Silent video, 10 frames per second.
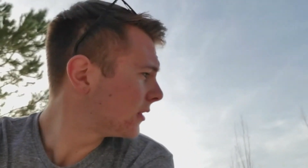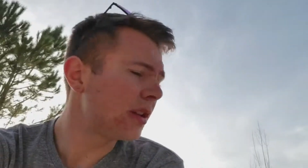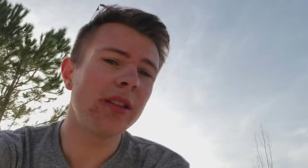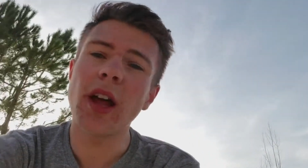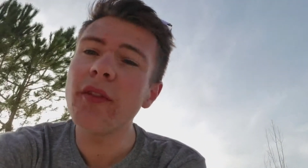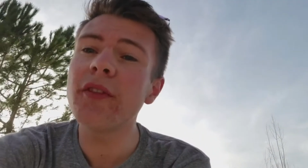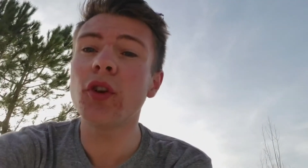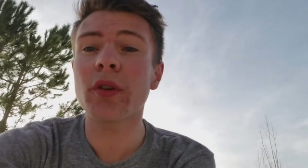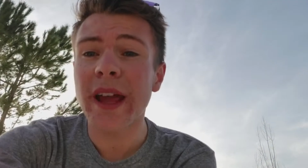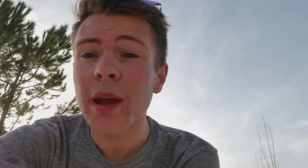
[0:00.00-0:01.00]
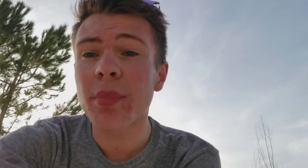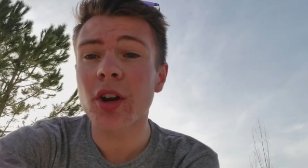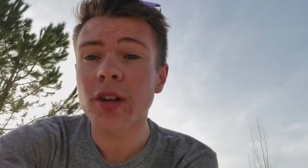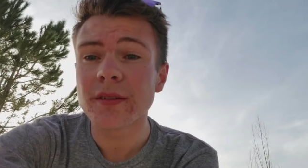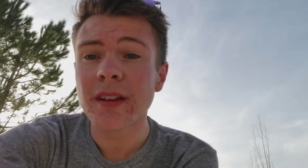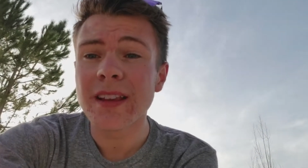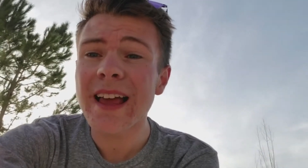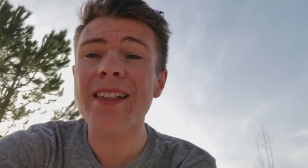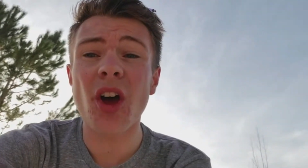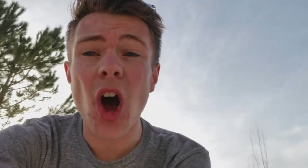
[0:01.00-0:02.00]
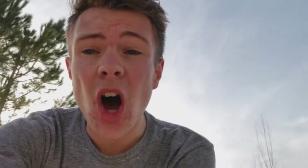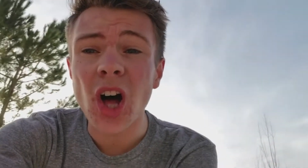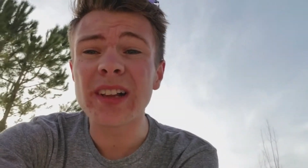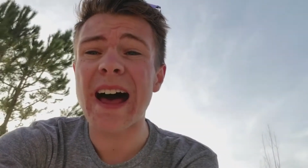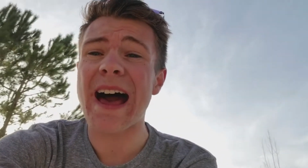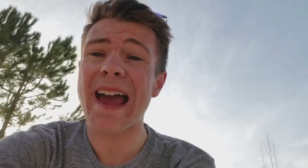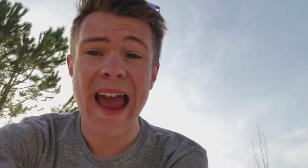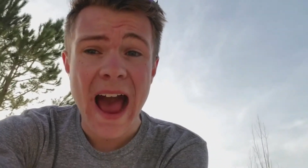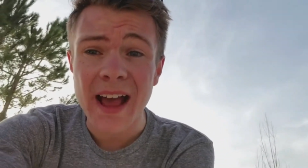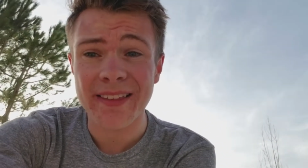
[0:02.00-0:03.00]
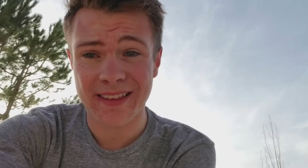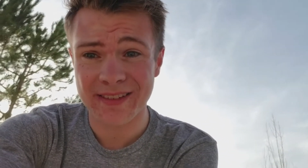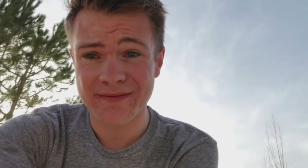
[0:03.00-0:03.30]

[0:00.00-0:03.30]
Love your neighbor. That's all I ask.